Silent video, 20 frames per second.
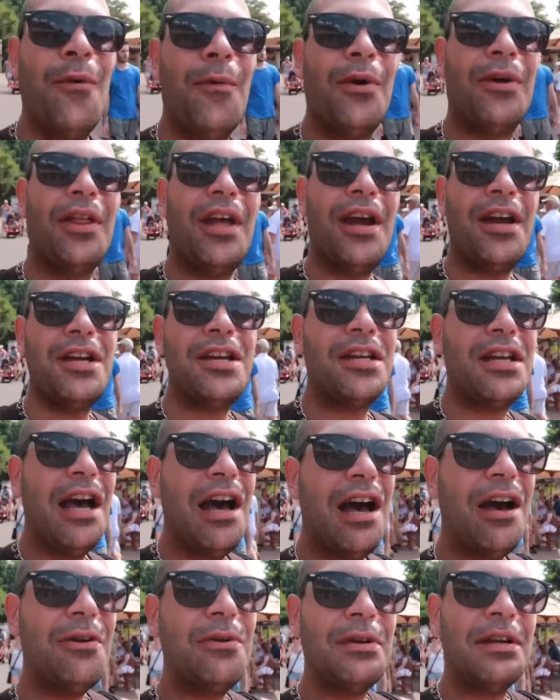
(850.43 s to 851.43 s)
Well, there you
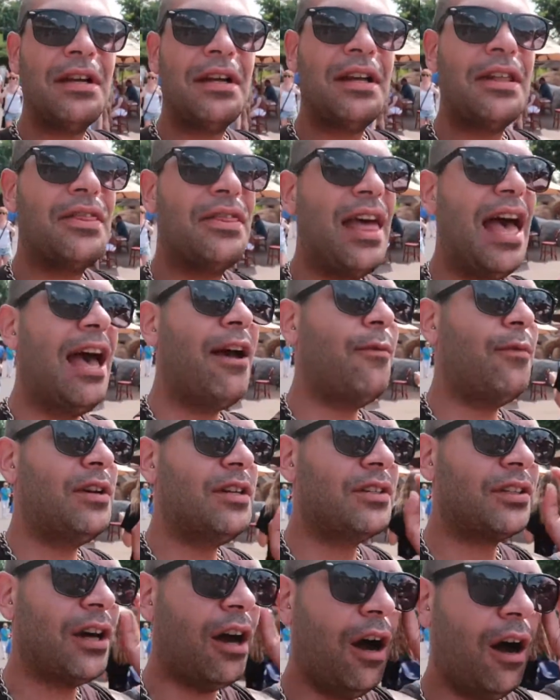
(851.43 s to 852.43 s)
go. That
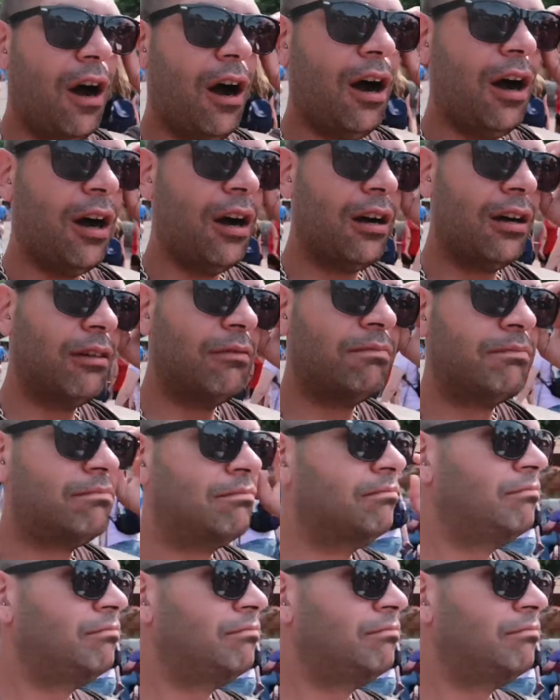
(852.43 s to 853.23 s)
was our